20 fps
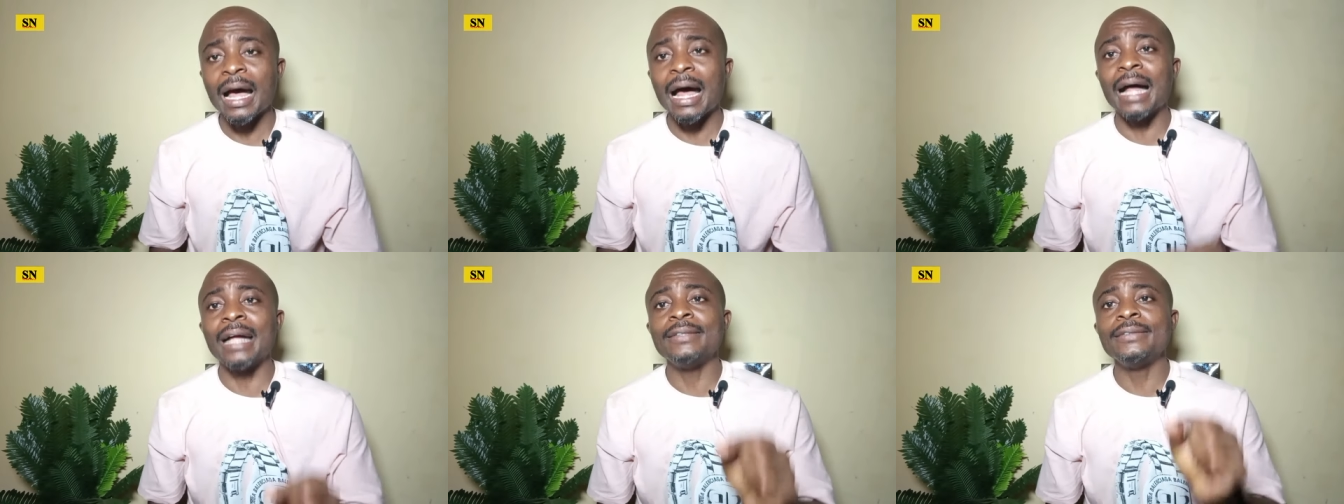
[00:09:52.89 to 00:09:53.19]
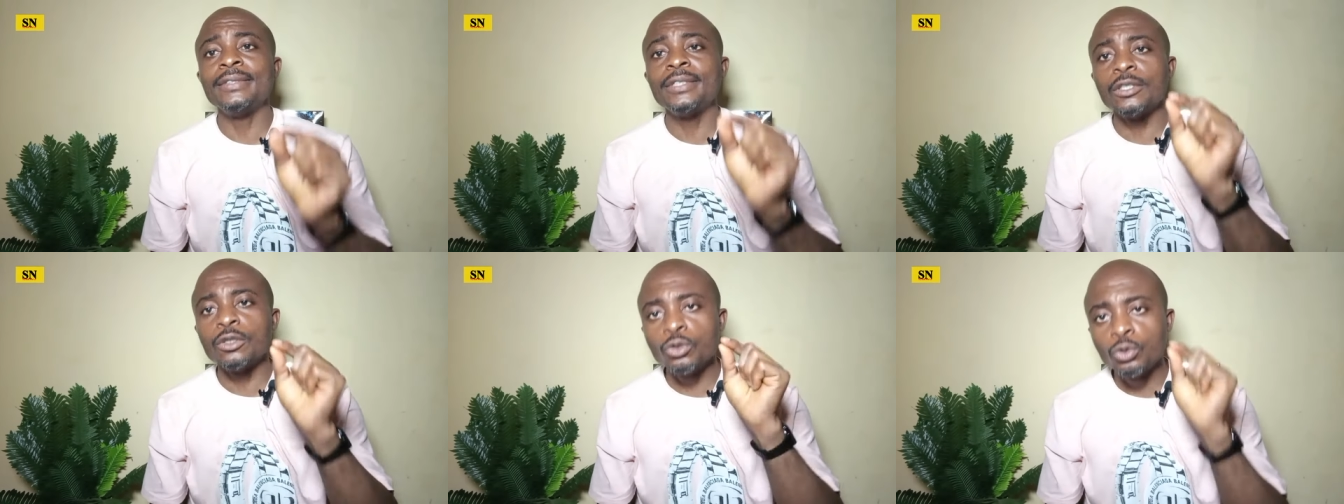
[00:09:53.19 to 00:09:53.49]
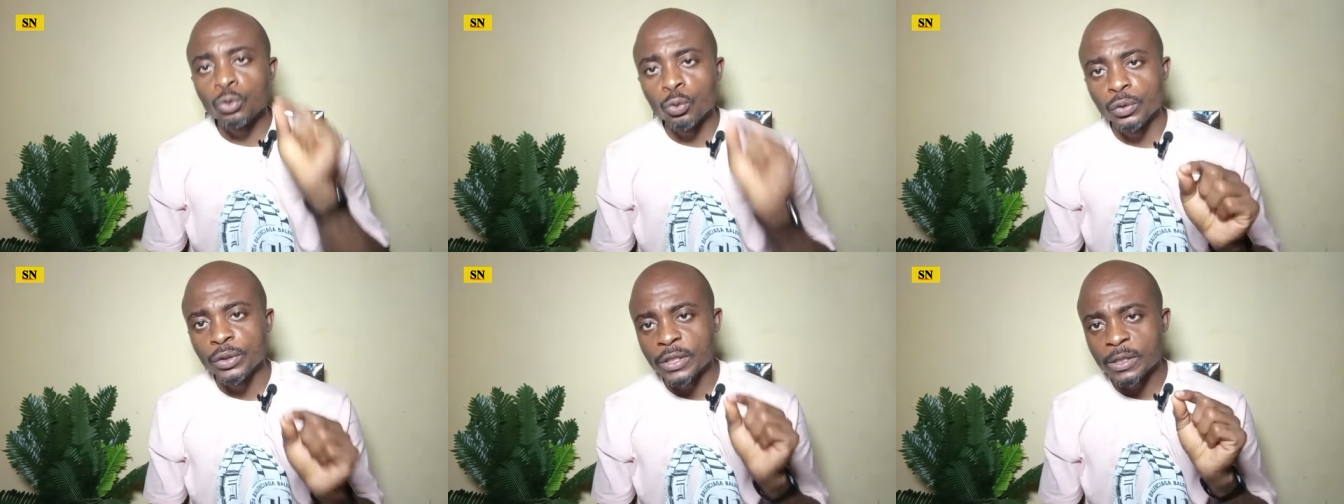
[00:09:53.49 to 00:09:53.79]
And
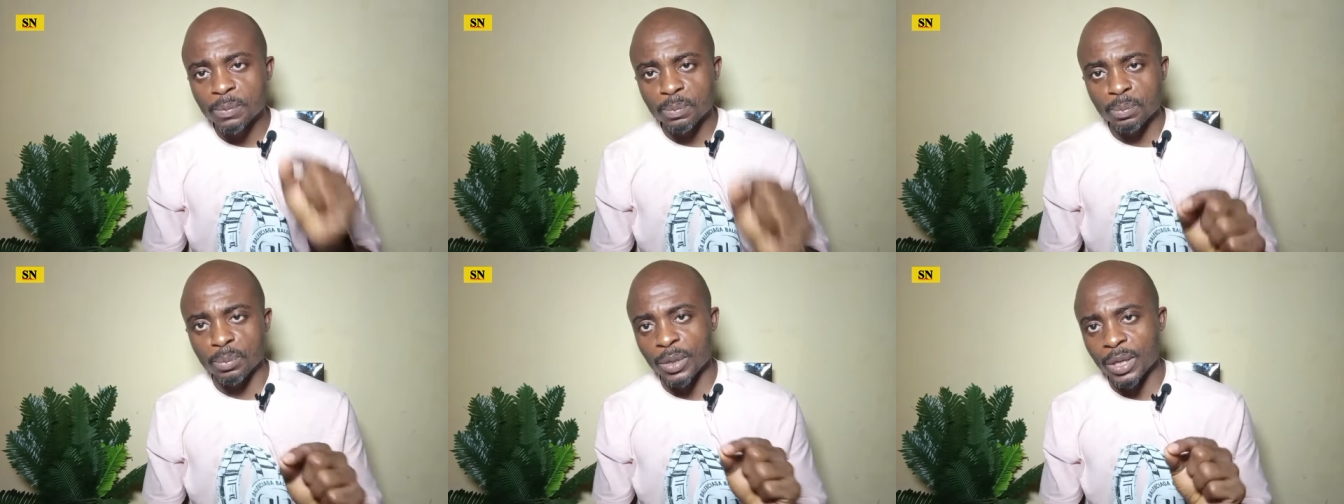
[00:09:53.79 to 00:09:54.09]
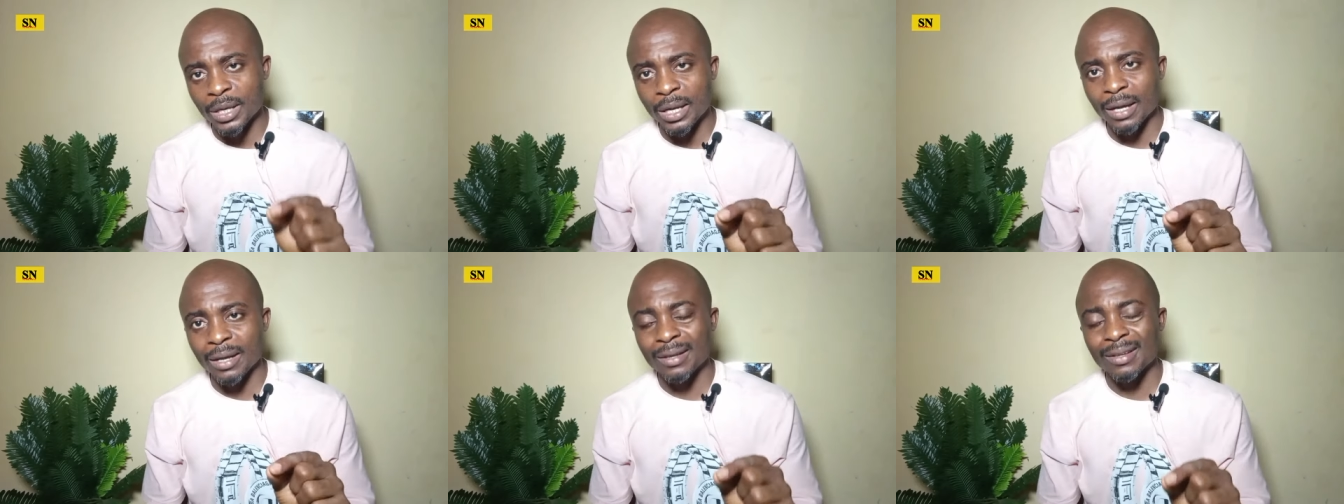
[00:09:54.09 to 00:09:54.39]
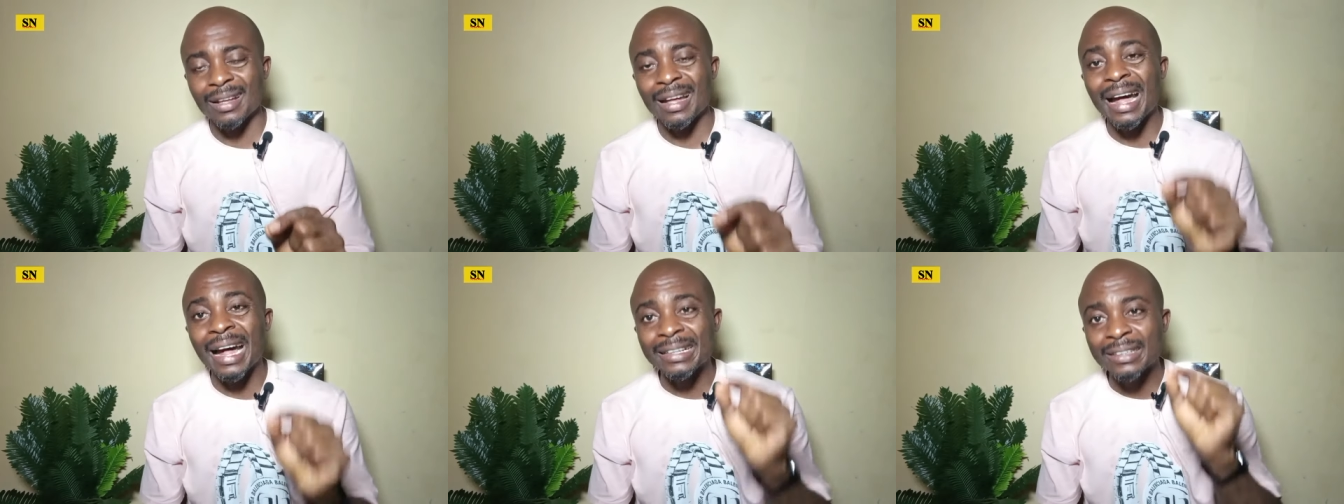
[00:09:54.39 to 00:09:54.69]
do this prayer
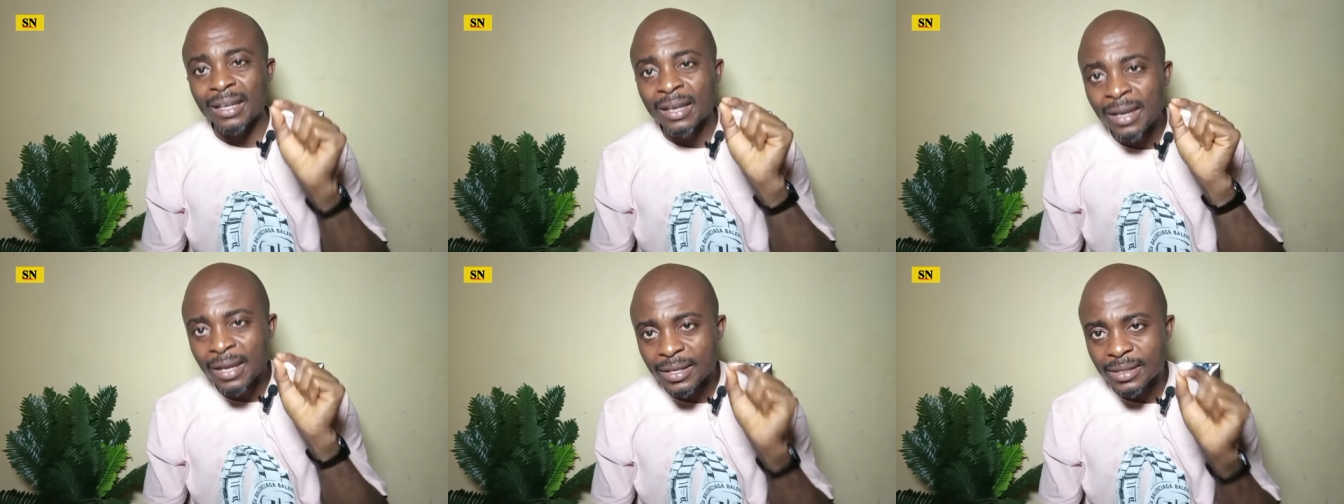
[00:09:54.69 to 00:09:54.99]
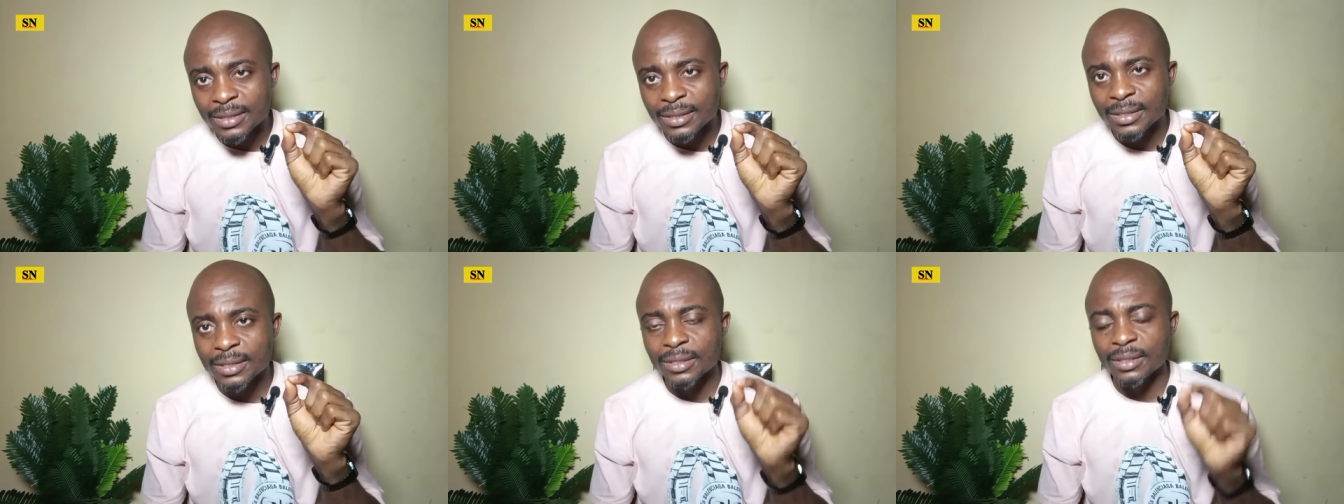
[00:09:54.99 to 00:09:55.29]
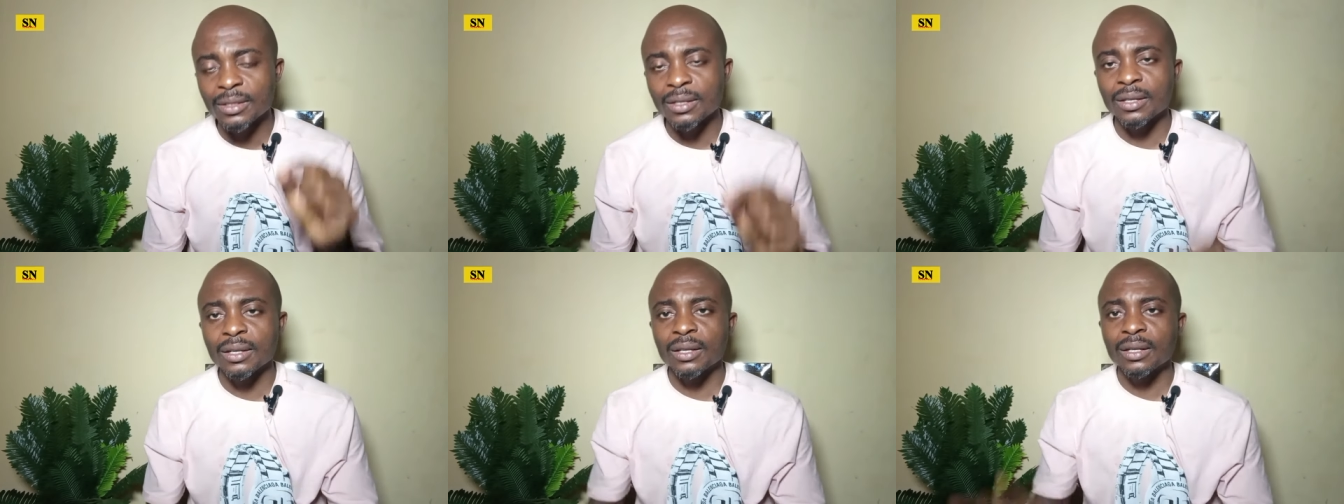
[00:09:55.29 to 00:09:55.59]
at least